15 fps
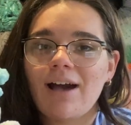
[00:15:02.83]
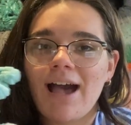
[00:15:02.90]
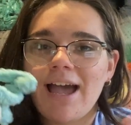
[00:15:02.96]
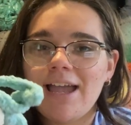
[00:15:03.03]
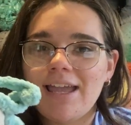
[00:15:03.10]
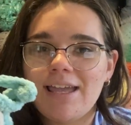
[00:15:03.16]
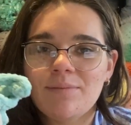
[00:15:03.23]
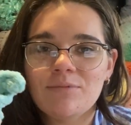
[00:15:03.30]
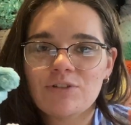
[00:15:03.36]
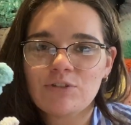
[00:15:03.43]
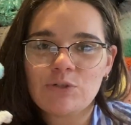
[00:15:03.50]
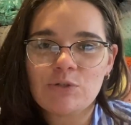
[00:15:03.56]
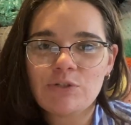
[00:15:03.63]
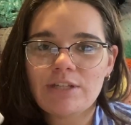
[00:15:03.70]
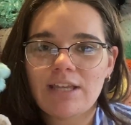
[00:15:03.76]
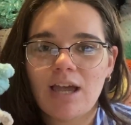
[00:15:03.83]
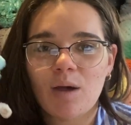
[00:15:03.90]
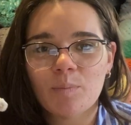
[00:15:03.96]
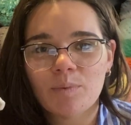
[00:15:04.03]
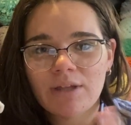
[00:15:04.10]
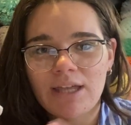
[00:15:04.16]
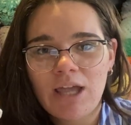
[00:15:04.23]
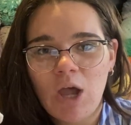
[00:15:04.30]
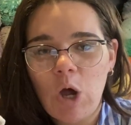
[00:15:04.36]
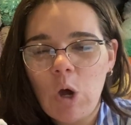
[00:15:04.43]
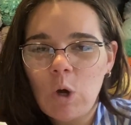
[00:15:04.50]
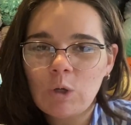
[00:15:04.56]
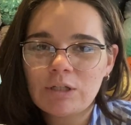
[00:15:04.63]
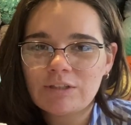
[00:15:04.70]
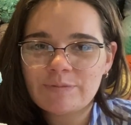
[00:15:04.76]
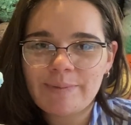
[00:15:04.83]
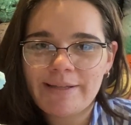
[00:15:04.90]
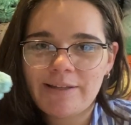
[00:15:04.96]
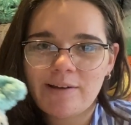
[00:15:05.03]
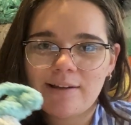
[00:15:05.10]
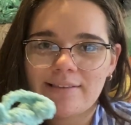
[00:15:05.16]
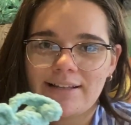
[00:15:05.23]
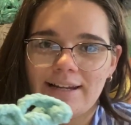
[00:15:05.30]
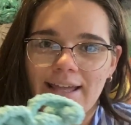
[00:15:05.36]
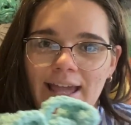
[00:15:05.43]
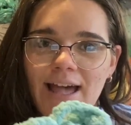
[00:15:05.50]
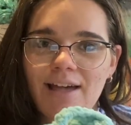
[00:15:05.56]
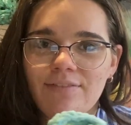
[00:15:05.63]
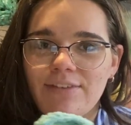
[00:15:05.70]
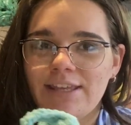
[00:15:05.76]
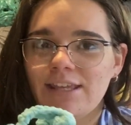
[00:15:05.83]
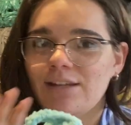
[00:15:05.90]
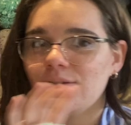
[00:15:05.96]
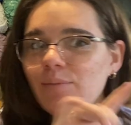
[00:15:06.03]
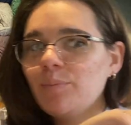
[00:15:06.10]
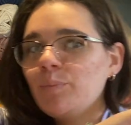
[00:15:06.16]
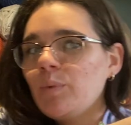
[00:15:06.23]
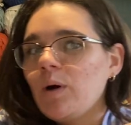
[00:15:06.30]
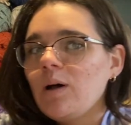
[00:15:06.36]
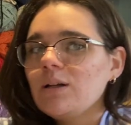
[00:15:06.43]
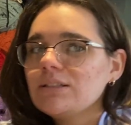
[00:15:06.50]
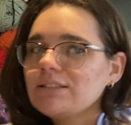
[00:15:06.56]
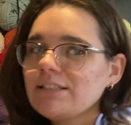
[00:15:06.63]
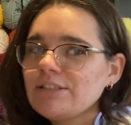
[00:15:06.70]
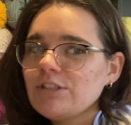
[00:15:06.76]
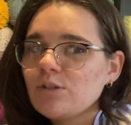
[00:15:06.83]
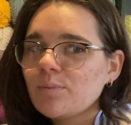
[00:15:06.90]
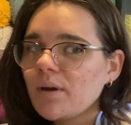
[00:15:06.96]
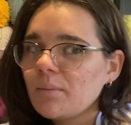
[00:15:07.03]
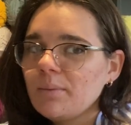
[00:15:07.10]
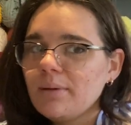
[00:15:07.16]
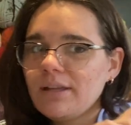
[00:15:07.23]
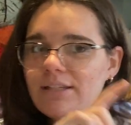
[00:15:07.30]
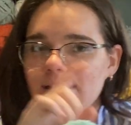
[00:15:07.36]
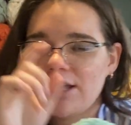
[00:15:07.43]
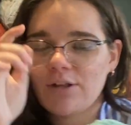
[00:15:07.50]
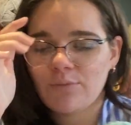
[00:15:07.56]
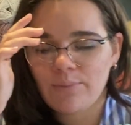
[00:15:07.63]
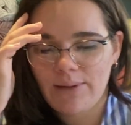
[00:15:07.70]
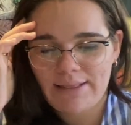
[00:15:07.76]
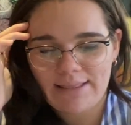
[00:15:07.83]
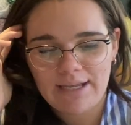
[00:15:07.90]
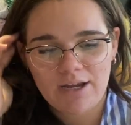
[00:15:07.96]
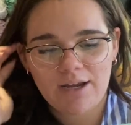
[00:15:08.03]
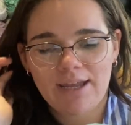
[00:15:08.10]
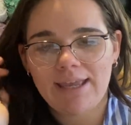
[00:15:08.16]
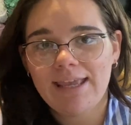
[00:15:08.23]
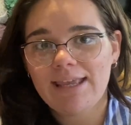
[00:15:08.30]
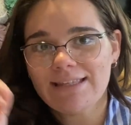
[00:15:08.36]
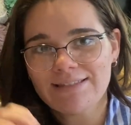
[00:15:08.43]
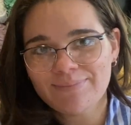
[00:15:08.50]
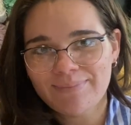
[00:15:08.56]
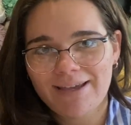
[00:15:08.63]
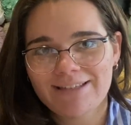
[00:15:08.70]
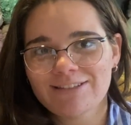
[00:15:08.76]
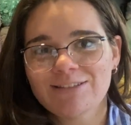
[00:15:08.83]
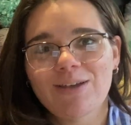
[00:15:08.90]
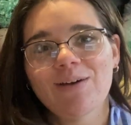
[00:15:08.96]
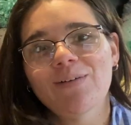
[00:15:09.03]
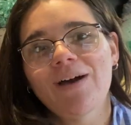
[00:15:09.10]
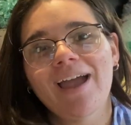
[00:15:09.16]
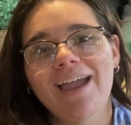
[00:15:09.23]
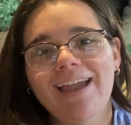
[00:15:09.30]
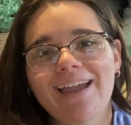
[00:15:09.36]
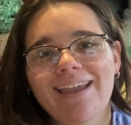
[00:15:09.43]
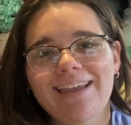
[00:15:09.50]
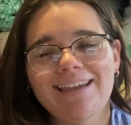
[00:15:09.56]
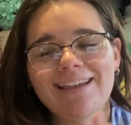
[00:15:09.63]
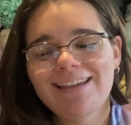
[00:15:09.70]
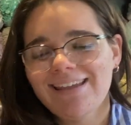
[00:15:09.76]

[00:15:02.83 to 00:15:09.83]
I am just using up all of my yarn that I have in balls. As you can probably tell right there, it is a mess, so I